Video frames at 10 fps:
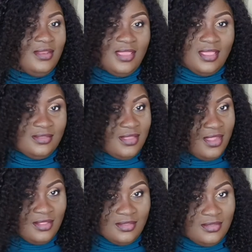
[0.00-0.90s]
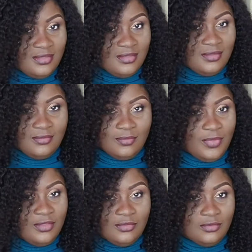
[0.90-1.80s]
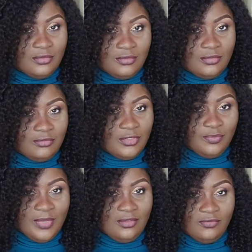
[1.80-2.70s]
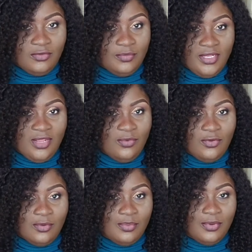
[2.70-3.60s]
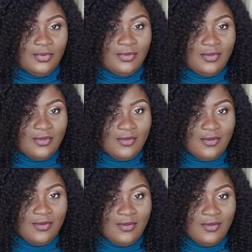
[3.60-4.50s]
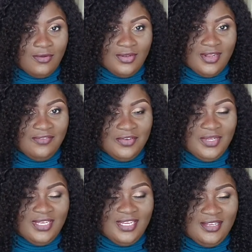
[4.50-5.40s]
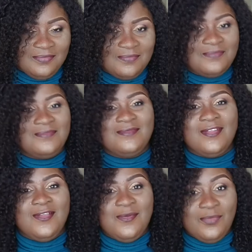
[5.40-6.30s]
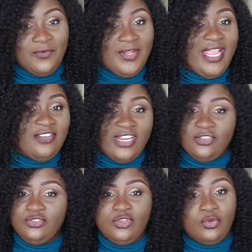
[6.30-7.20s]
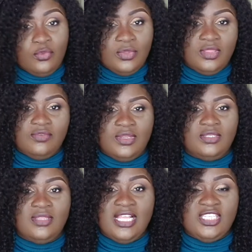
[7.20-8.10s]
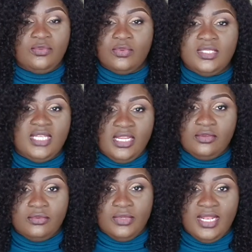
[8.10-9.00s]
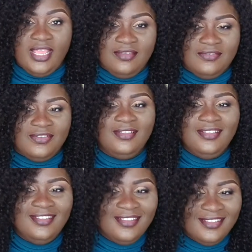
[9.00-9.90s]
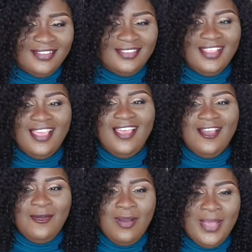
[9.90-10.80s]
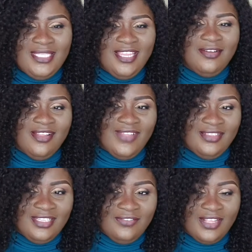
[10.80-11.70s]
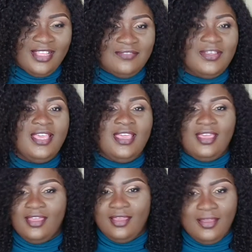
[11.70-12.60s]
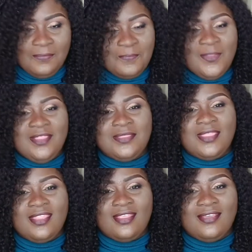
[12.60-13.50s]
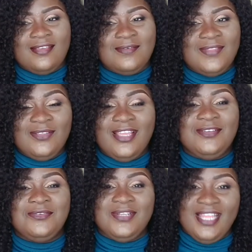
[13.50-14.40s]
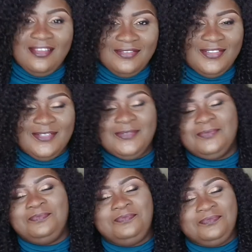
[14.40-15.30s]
And a hairstylist, depends on which part of the bed I woke up on that very day. But really, I try to juggle the three, so that's what I do in life. What am I saying? That is this fake life? That's what I do in life. So,